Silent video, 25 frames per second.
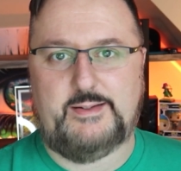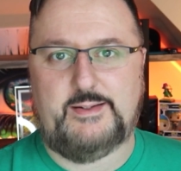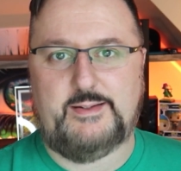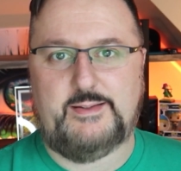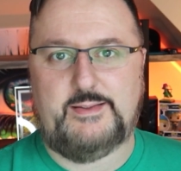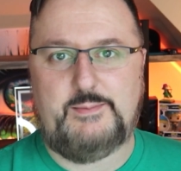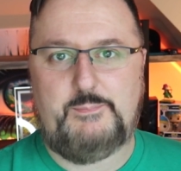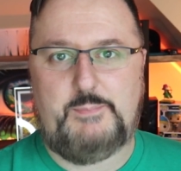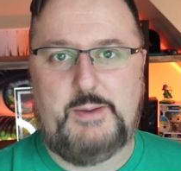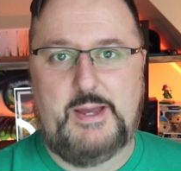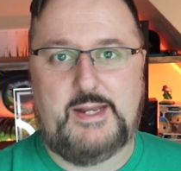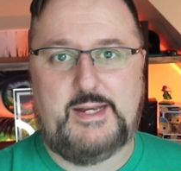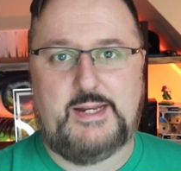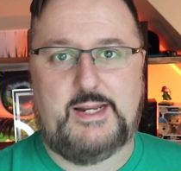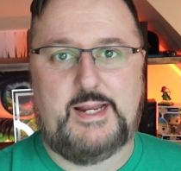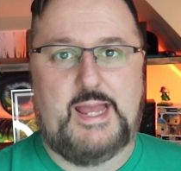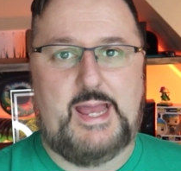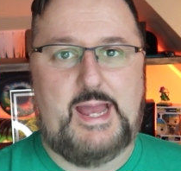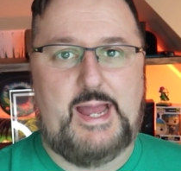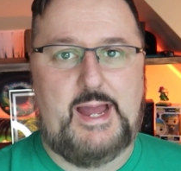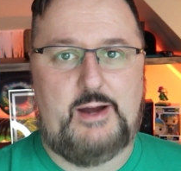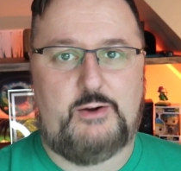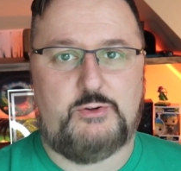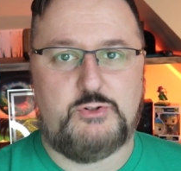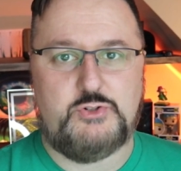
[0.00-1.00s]
Depending
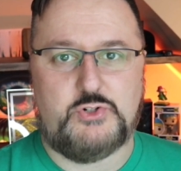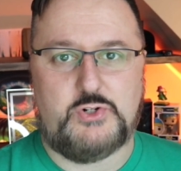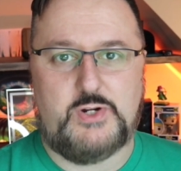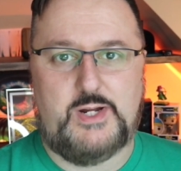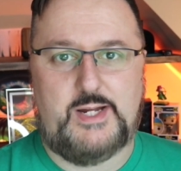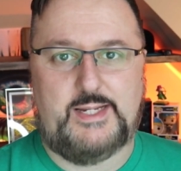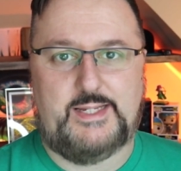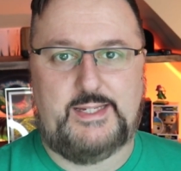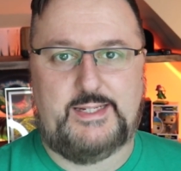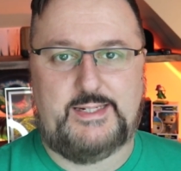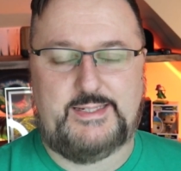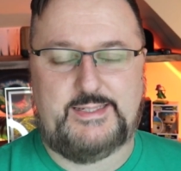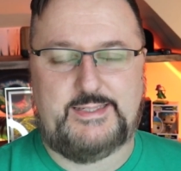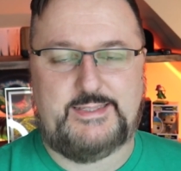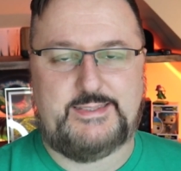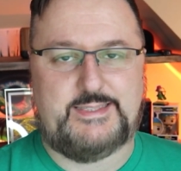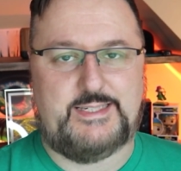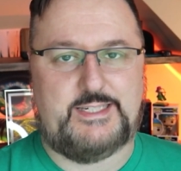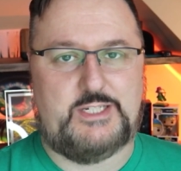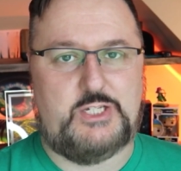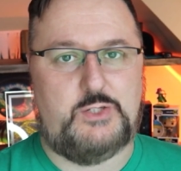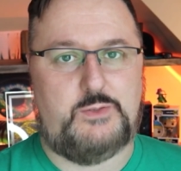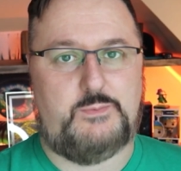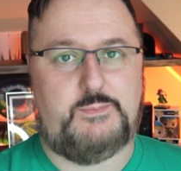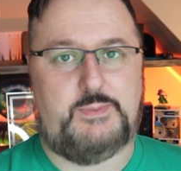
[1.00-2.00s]
how dry it is, it
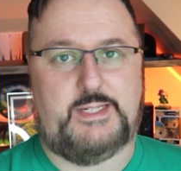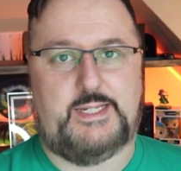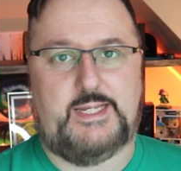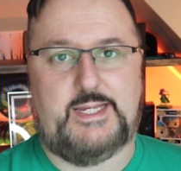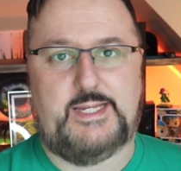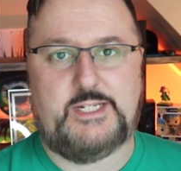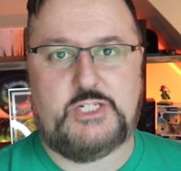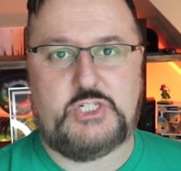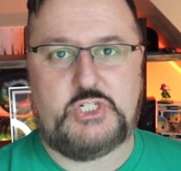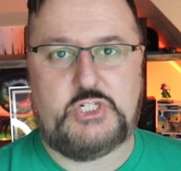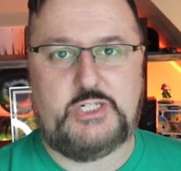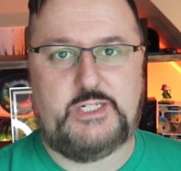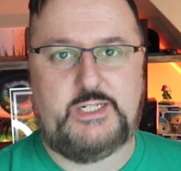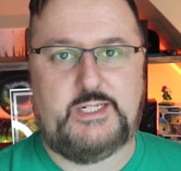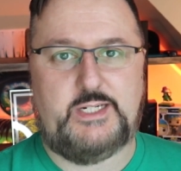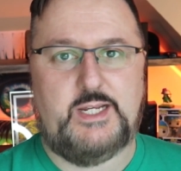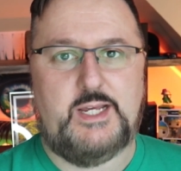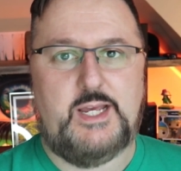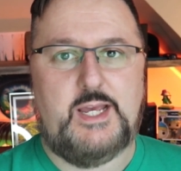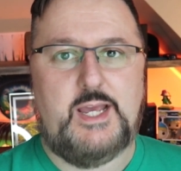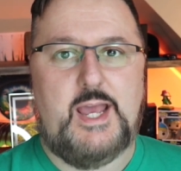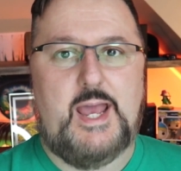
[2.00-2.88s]
could be itchy.